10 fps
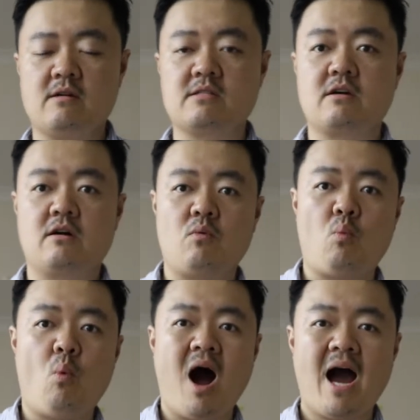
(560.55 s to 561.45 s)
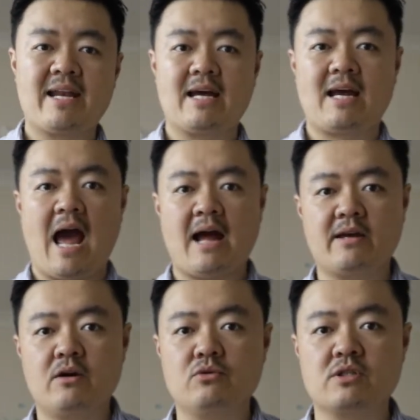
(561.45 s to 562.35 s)
It's got a wide
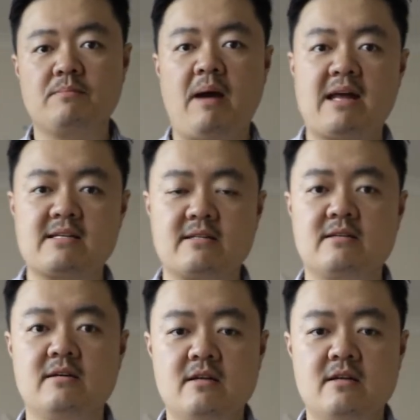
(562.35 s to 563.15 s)
cardioid pattern.